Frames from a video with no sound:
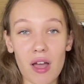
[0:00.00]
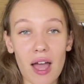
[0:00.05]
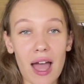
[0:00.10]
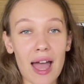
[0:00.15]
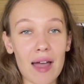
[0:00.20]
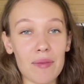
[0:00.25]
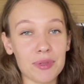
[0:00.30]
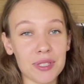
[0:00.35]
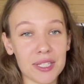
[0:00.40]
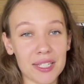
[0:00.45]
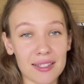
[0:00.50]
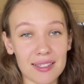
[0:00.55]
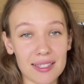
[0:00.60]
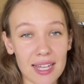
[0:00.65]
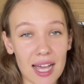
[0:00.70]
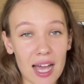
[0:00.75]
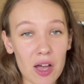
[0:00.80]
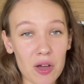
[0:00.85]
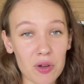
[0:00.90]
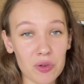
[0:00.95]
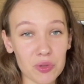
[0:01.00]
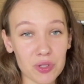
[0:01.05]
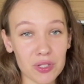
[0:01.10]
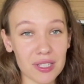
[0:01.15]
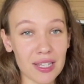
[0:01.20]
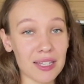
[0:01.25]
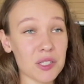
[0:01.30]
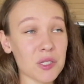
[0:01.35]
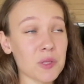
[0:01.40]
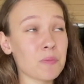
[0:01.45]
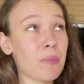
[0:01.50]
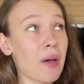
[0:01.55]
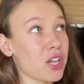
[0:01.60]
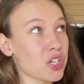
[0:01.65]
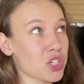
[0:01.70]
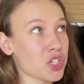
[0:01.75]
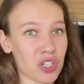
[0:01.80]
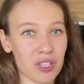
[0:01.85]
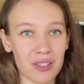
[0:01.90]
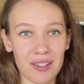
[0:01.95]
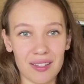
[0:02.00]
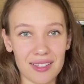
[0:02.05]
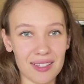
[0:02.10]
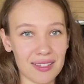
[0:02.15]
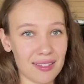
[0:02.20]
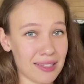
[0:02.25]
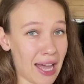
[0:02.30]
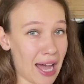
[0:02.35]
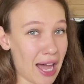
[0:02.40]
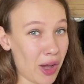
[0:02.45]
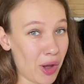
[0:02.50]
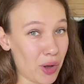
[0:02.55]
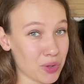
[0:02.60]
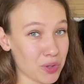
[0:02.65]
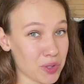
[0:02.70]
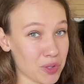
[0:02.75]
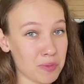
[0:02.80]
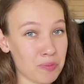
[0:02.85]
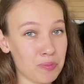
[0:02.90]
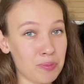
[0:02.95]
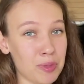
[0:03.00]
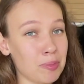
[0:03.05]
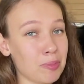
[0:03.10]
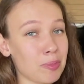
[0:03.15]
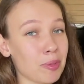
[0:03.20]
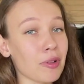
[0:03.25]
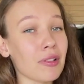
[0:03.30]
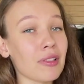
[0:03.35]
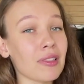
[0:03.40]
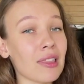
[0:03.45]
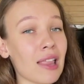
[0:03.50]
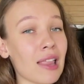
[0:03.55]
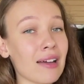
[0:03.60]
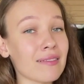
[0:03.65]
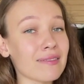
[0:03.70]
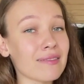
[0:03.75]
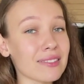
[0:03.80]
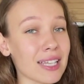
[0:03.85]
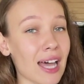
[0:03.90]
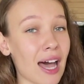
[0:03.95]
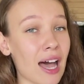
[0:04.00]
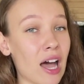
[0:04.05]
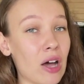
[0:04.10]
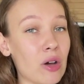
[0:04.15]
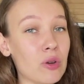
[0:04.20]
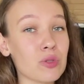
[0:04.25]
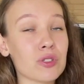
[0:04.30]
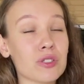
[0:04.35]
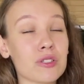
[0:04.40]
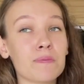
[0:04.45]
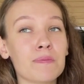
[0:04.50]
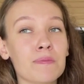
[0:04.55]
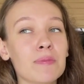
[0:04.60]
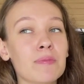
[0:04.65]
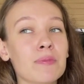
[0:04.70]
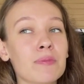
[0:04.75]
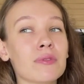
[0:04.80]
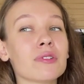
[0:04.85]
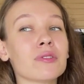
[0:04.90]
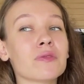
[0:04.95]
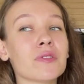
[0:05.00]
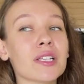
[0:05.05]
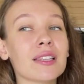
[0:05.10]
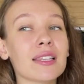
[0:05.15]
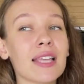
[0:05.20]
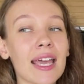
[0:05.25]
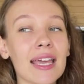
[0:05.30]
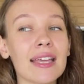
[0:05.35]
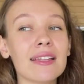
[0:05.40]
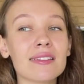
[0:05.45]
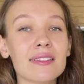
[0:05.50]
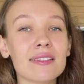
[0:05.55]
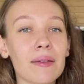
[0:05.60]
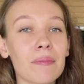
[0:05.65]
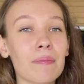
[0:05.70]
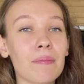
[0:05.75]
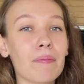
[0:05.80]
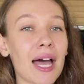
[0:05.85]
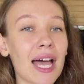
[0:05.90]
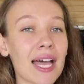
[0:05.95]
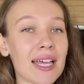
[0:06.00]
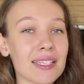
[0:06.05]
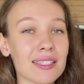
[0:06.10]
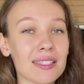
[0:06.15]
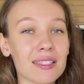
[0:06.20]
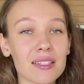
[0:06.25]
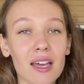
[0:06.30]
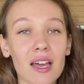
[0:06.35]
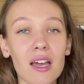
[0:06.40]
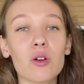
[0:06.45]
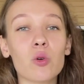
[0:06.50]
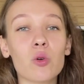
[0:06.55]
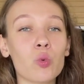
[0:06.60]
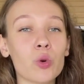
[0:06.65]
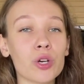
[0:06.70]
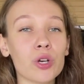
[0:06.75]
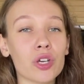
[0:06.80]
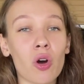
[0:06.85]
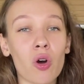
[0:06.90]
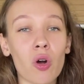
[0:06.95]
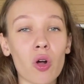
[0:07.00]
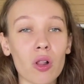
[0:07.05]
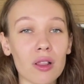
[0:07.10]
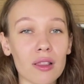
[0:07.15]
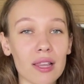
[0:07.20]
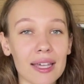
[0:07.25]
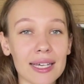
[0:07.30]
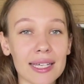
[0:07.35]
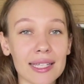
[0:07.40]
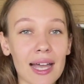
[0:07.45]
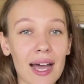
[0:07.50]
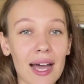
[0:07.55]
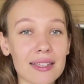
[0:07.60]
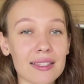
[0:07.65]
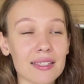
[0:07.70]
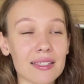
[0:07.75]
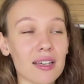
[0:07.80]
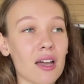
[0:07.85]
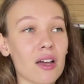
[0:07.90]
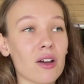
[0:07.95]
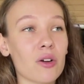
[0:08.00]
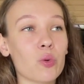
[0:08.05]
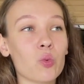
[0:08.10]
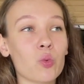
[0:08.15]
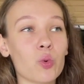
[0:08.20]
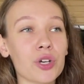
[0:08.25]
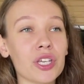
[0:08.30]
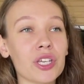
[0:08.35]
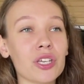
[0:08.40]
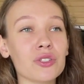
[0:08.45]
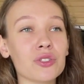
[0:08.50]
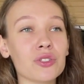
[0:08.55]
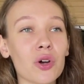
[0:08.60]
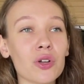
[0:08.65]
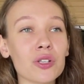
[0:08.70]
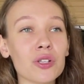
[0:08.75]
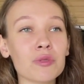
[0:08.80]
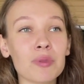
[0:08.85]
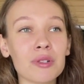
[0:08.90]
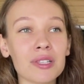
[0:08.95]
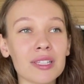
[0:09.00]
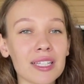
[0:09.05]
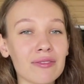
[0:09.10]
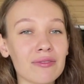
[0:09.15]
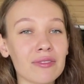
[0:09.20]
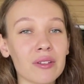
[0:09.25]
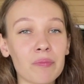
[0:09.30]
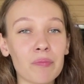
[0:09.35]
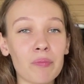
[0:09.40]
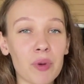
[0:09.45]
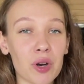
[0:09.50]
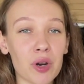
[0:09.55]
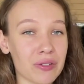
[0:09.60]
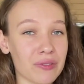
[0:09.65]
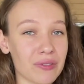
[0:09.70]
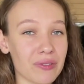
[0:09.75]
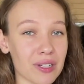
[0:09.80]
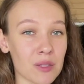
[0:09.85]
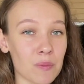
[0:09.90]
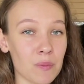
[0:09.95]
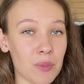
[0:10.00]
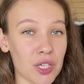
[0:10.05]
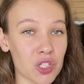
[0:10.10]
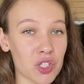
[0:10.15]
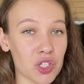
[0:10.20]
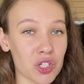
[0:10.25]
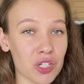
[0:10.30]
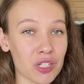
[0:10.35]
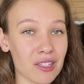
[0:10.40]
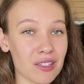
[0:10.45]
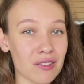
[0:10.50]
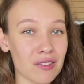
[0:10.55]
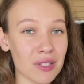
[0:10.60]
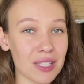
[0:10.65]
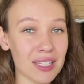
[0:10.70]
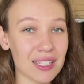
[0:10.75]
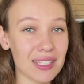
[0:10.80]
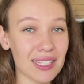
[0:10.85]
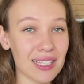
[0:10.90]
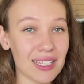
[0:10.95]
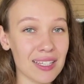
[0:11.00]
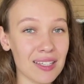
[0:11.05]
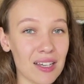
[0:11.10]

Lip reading: ups and downs, especially the downs, people love downs, people relate the best, we all like that. We don't believe the perfect picture that we see.